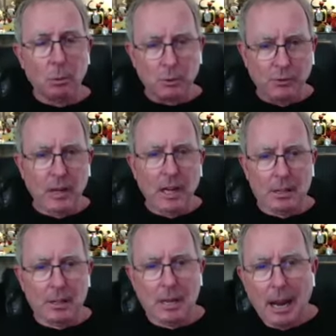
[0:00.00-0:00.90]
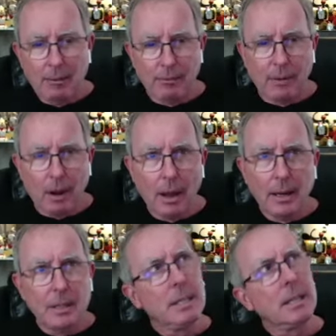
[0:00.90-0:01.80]
It was Fitz, F
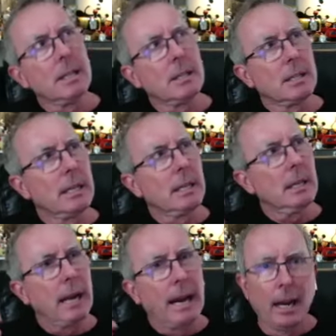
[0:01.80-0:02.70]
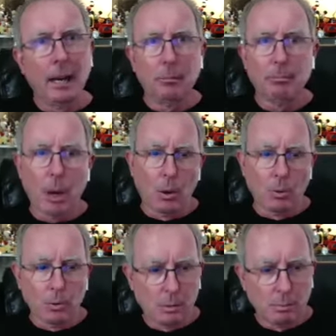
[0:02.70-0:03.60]
I T Z, and
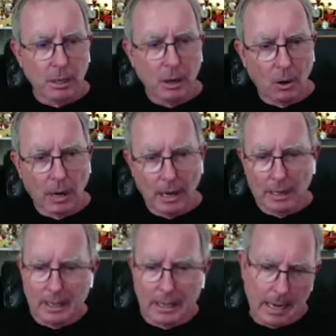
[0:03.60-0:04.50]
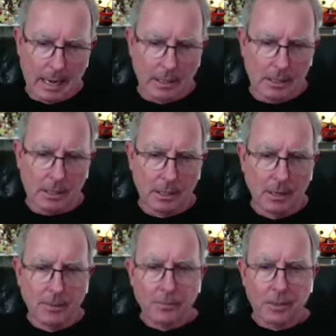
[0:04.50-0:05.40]
Bones, B O N E S,
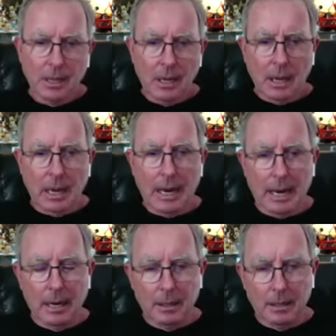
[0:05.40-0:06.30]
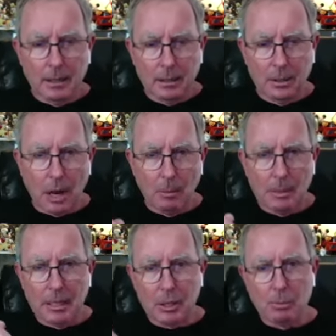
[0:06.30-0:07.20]
and Tom and Dick